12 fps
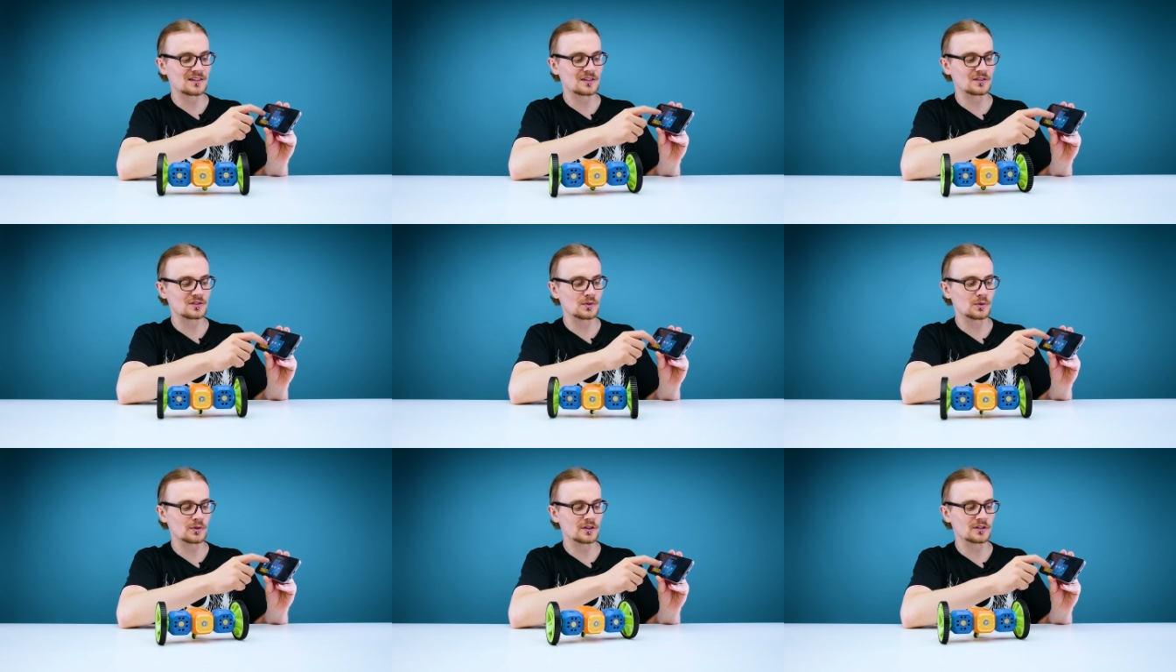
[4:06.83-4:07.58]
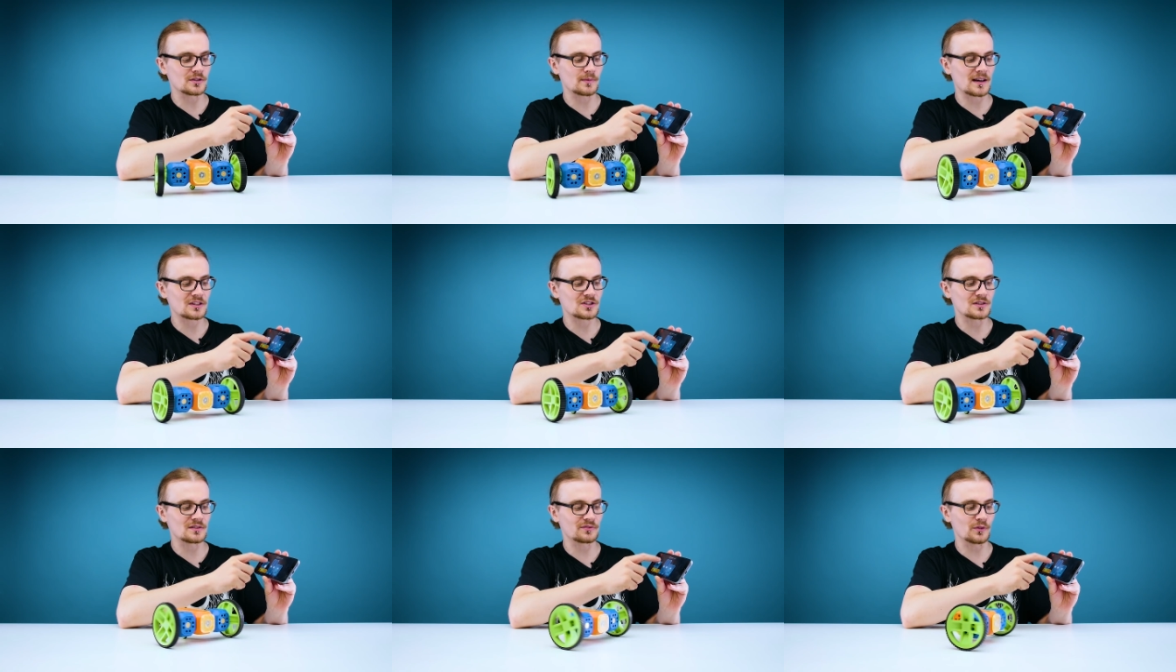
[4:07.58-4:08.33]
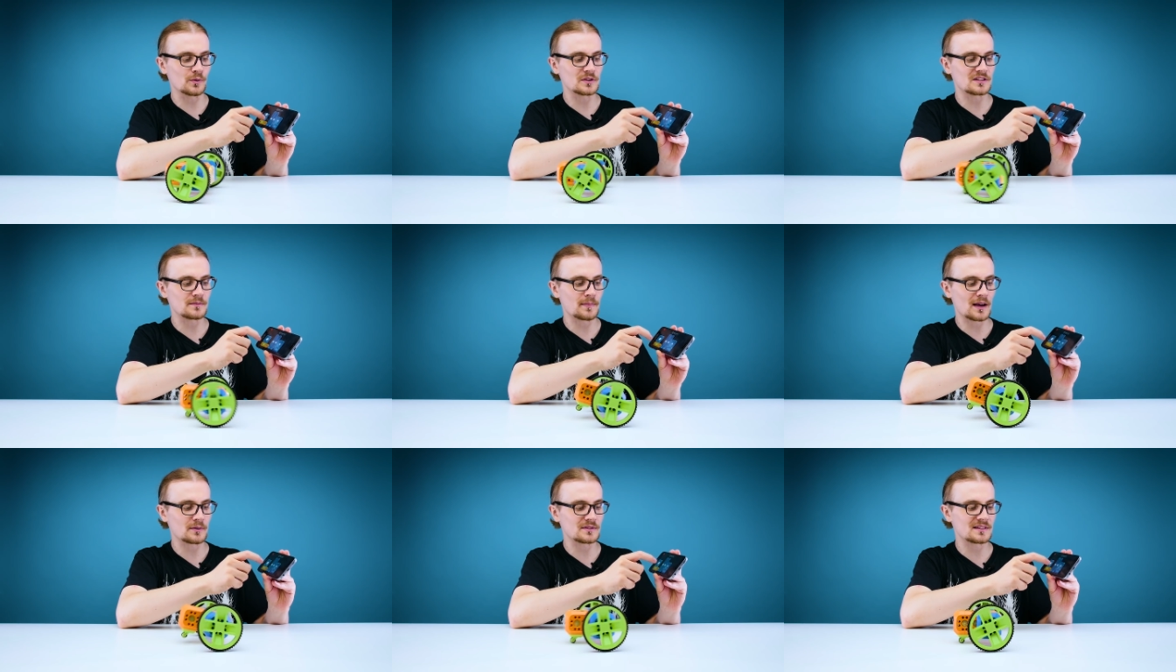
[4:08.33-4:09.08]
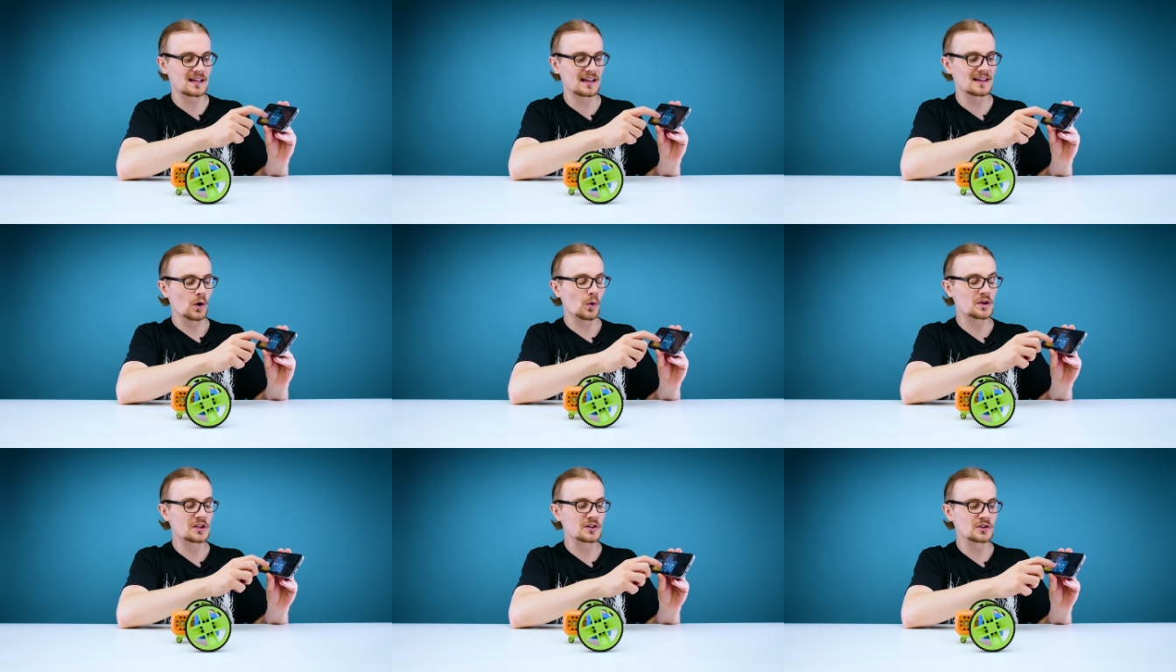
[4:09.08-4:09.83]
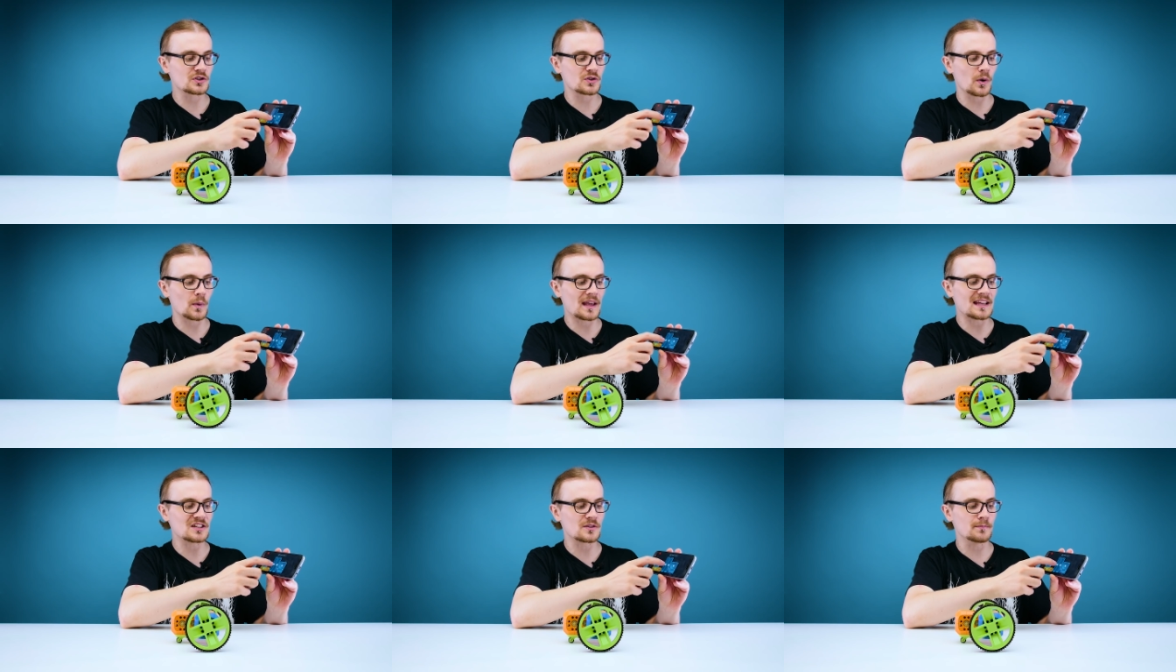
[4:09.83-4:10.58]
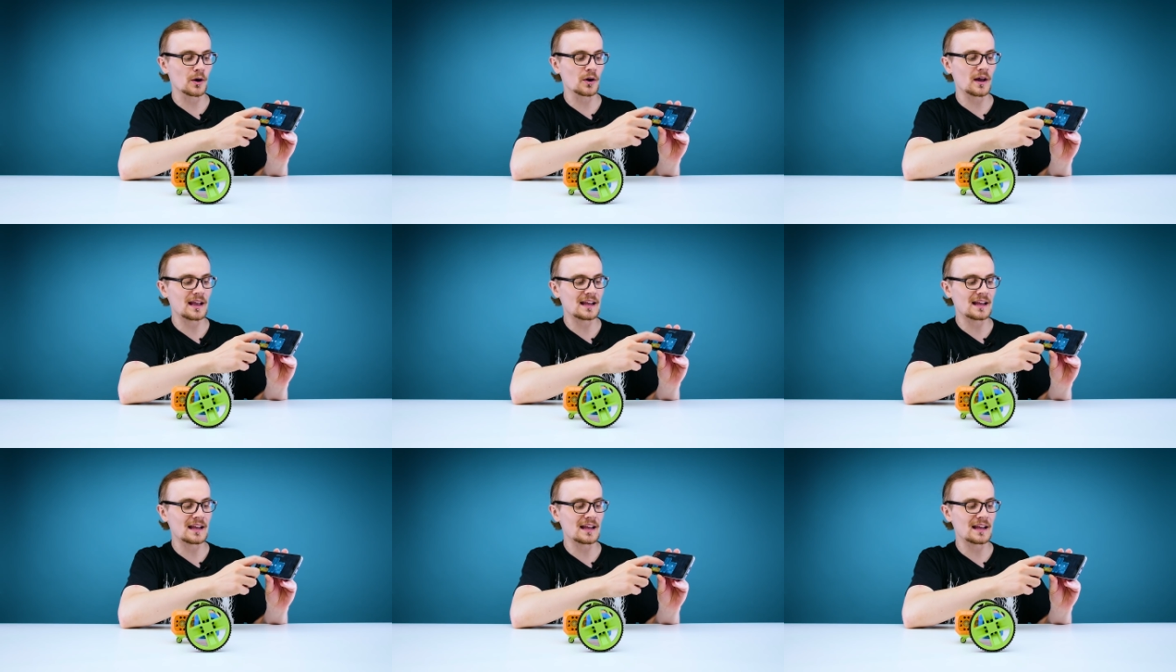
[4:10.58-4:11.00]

you can do all your directions forwards and backwards there, or you can control each motor